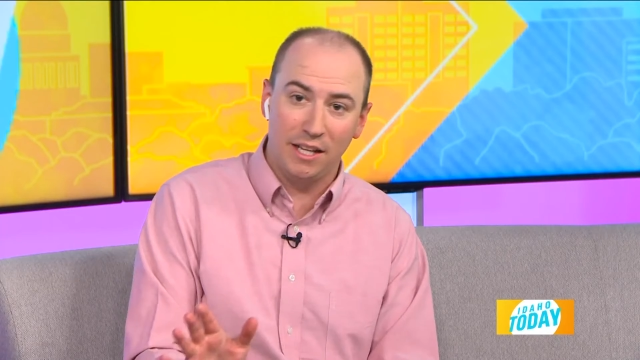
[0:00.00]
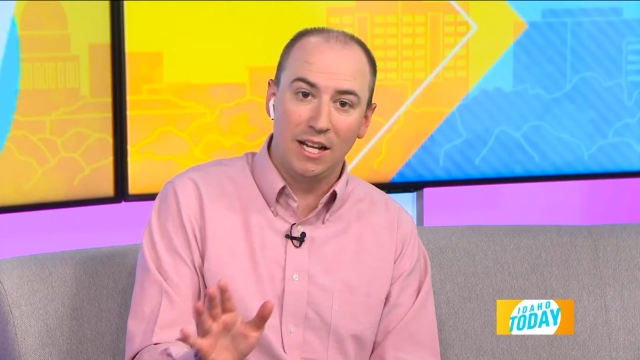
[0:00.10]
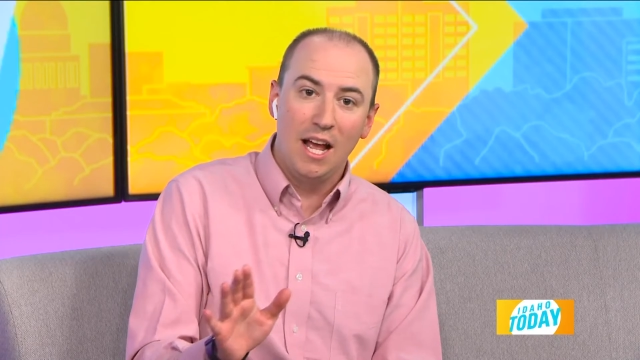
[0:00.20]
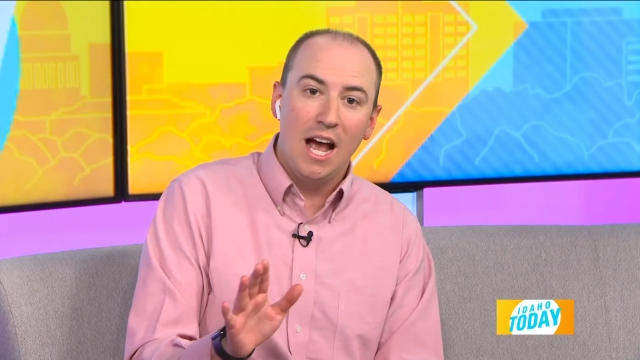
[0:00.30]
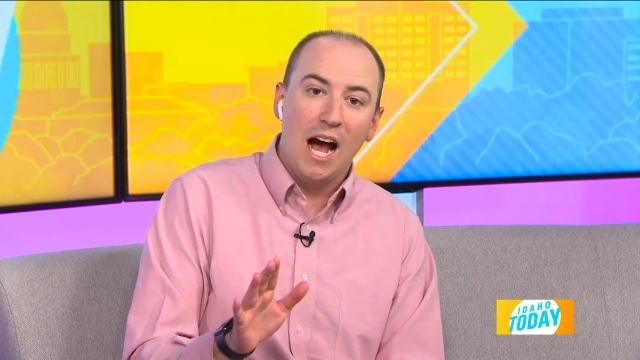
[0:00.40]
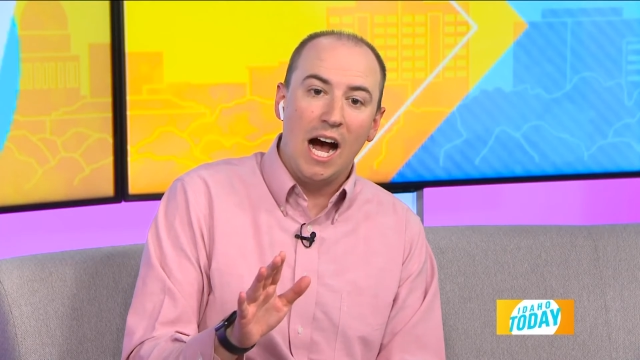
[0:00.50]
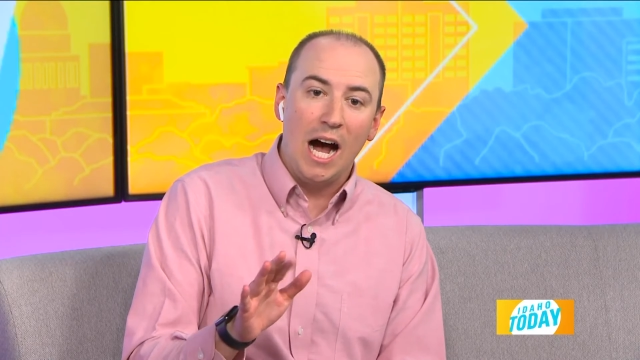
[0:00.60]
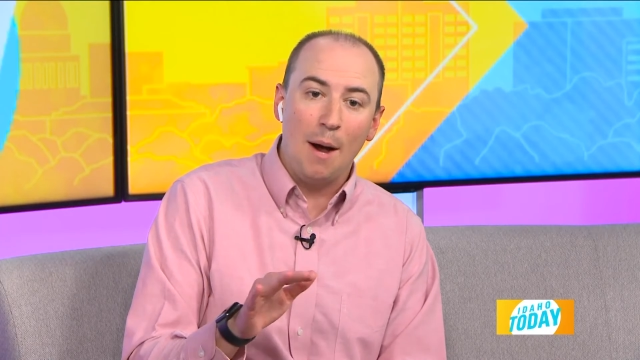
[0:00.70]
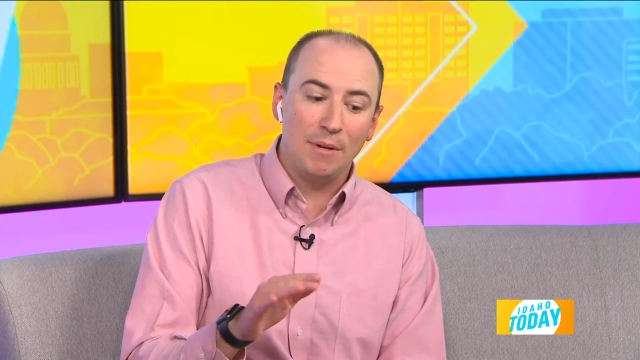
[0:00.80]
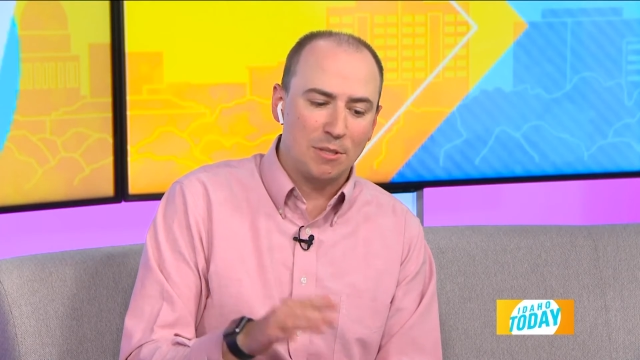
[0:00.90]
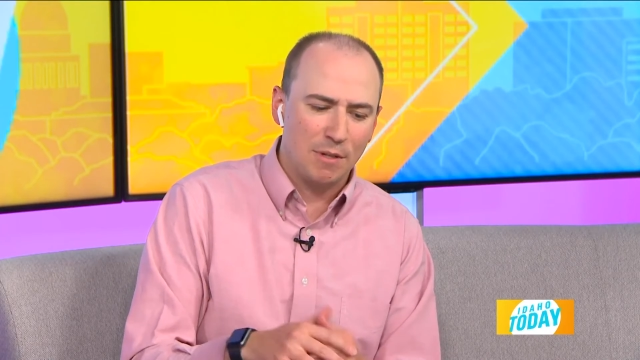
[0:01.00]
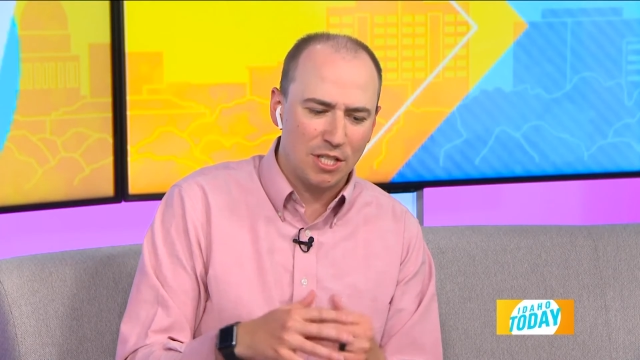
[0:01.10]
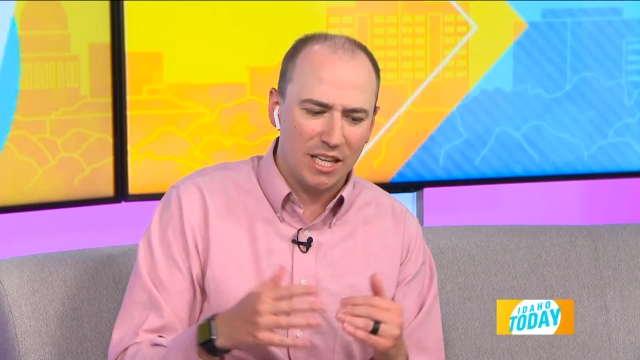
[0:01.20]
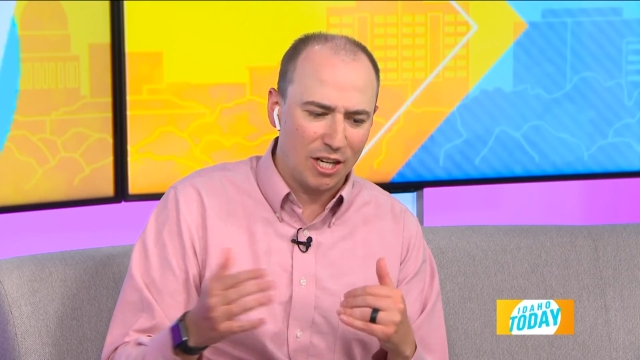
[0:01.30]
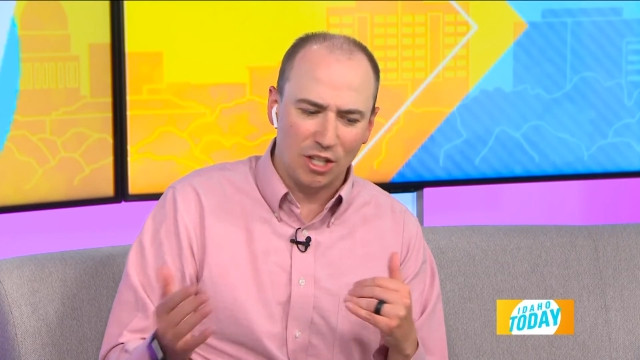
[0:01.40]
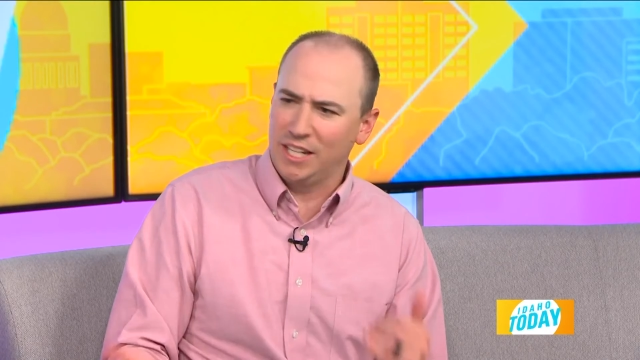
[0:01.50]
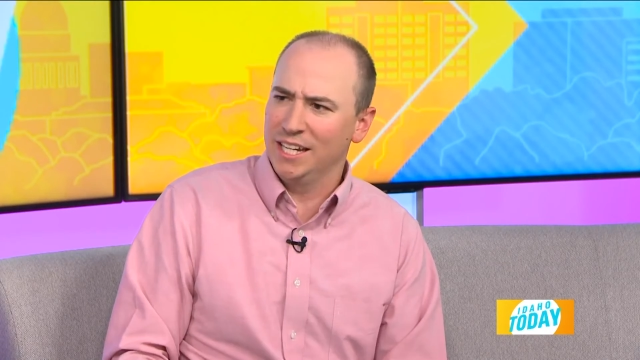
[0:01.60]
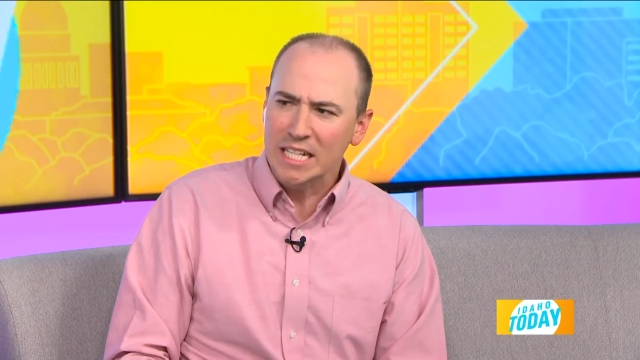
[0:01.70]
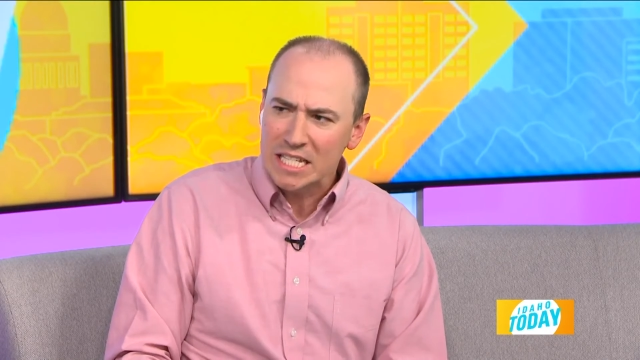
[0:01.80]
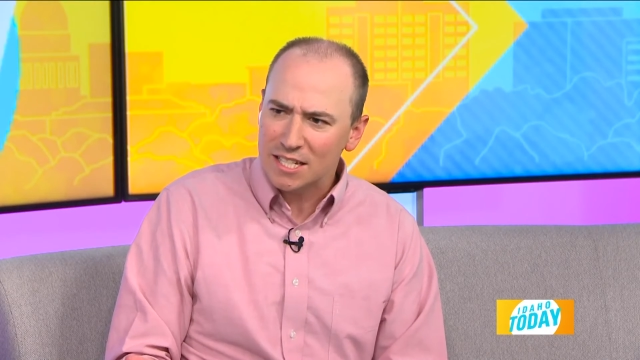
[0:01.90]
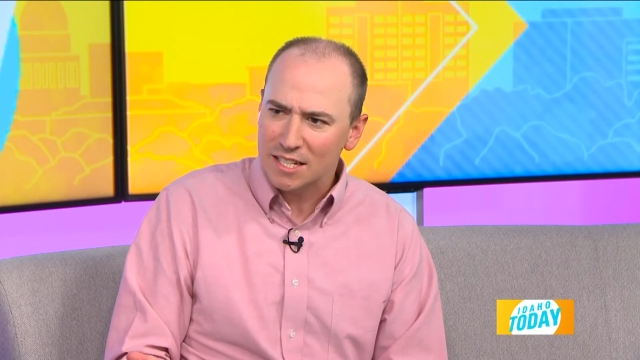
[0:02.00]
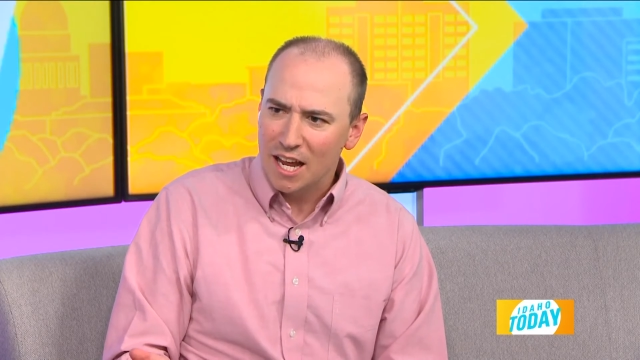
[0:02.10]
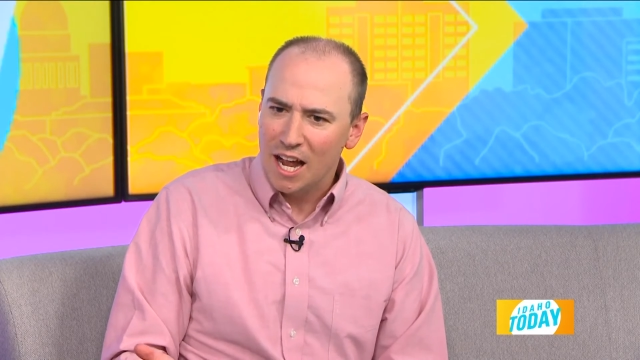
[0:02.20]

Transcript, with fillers: it. Um, especially like our kids.